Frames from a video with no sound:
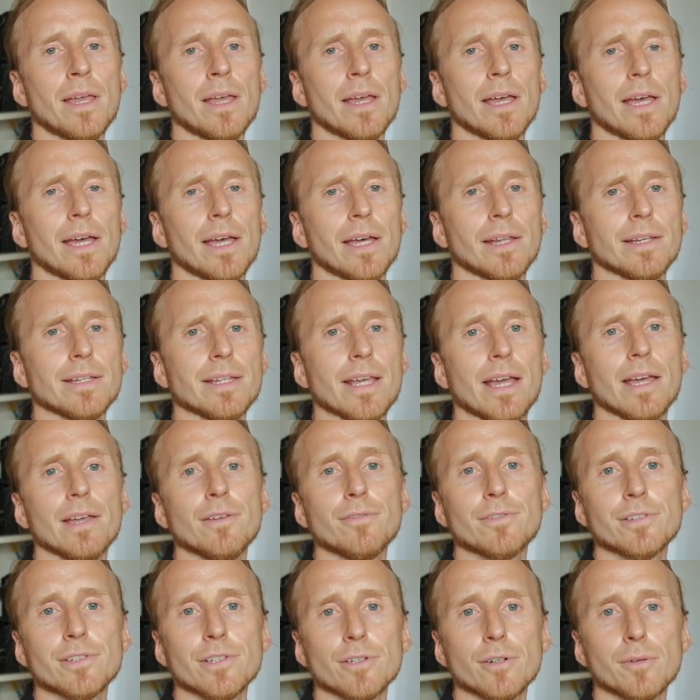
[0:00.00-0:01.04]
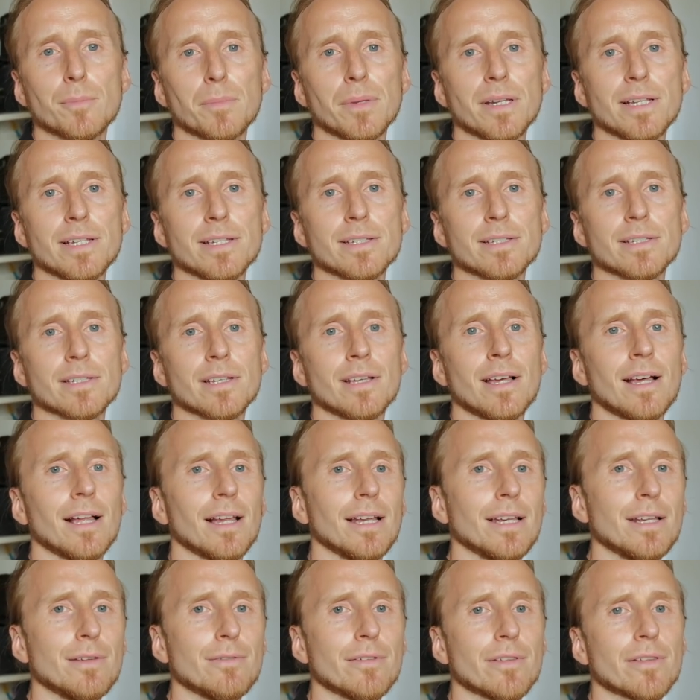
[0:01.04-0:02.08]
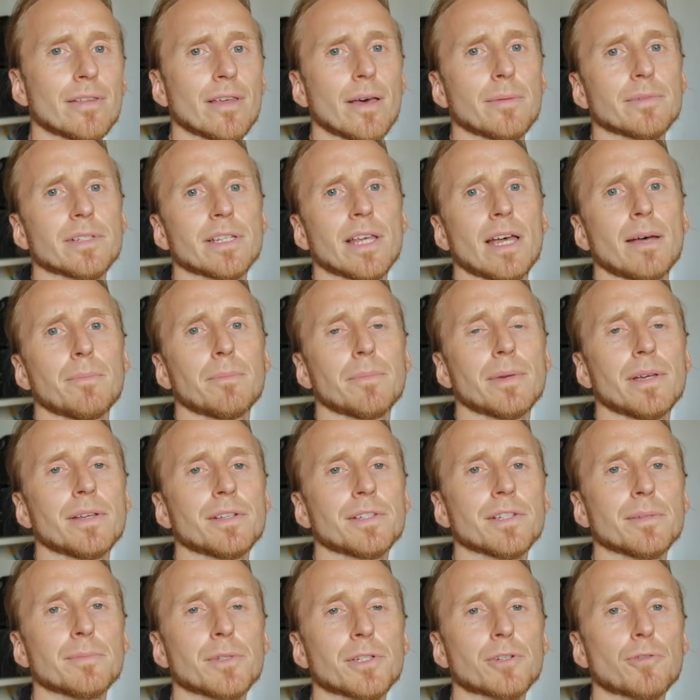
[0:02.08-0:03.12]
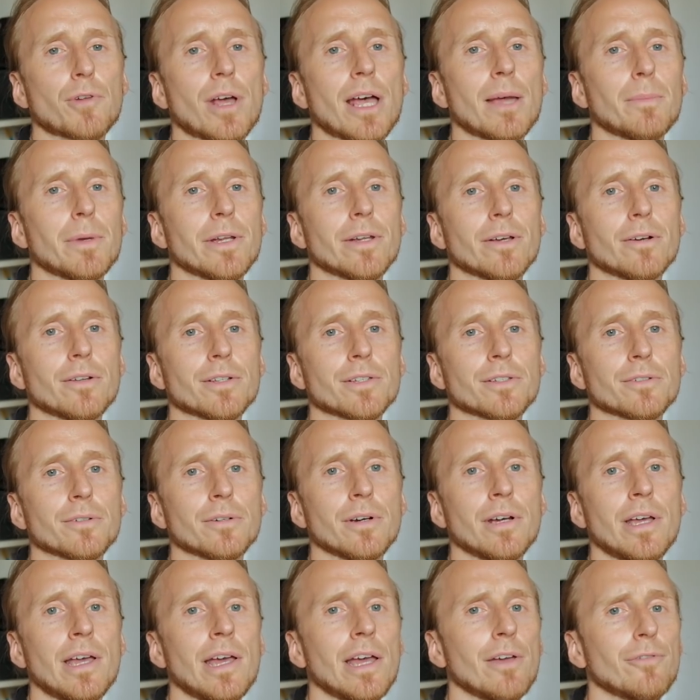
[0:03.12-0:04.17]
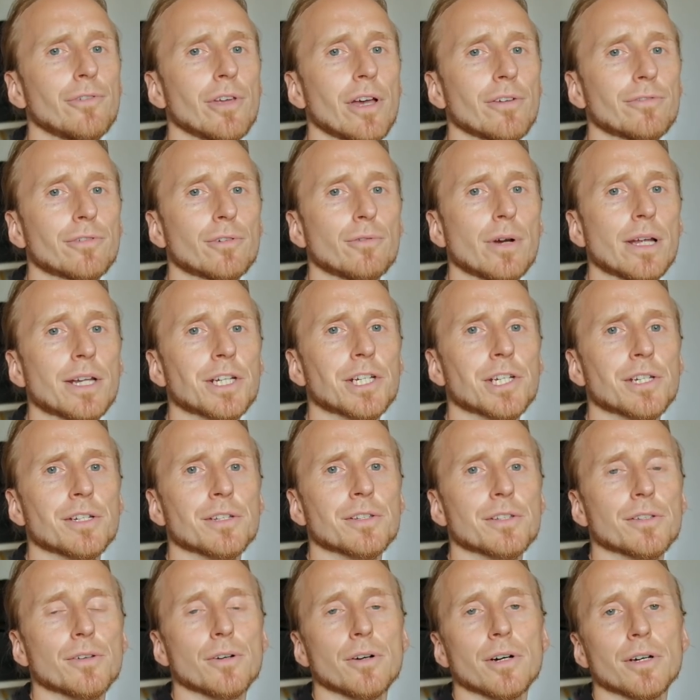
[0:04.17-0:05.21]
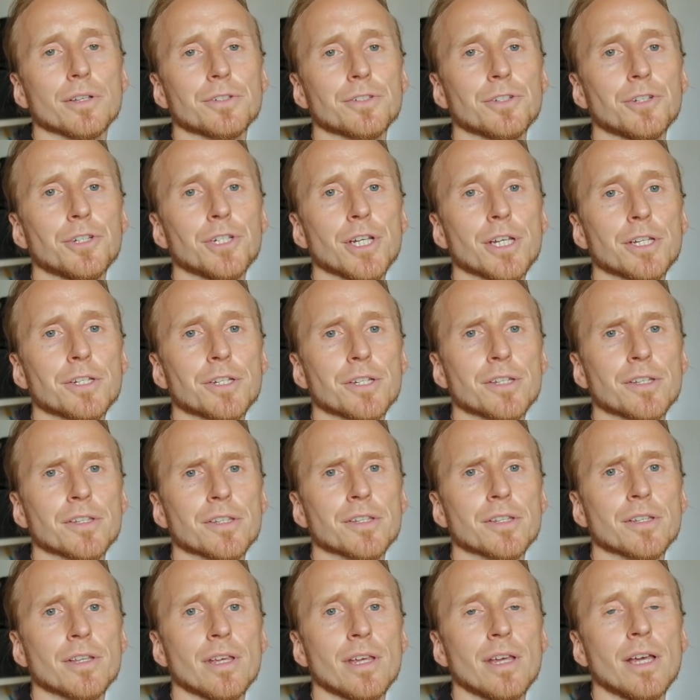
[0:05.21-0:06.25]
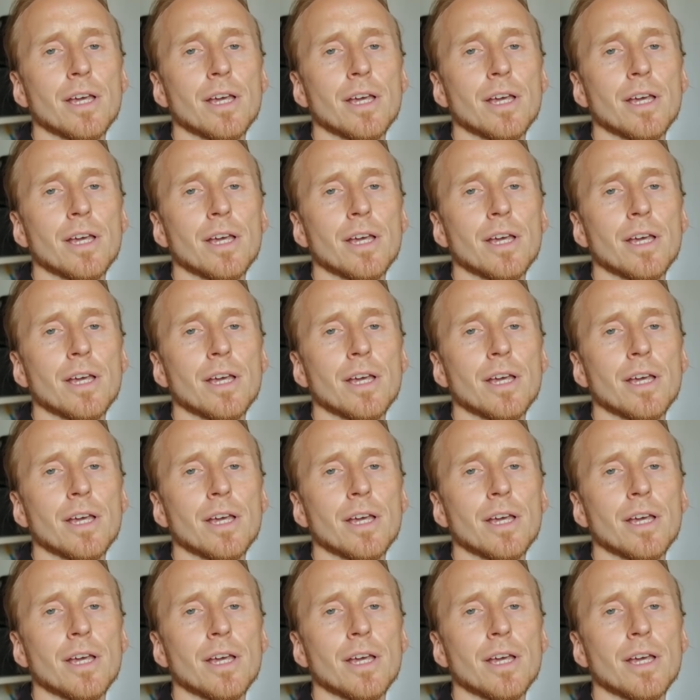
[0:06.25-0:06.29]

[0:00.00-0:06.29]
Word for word: And yeah, if so, please leave a thumbs up, subscribe and also if you have questions or suggestions,